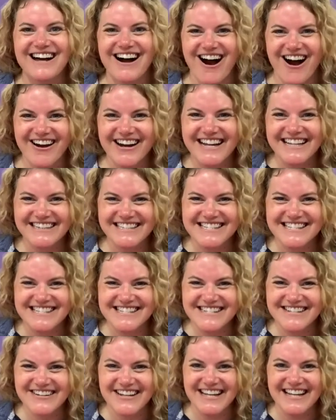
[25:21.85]
All right, let's
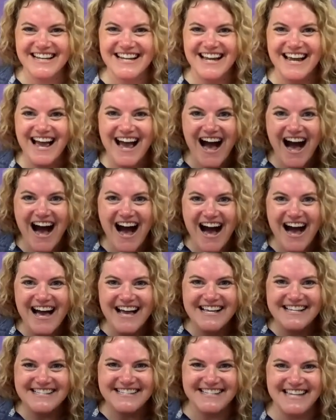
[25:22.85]
do it.
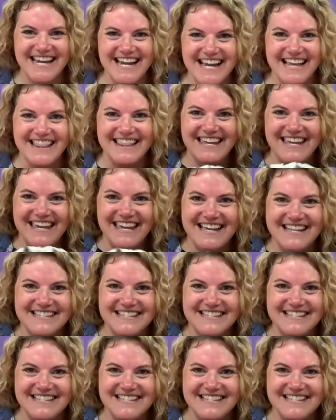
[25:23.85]
Sing the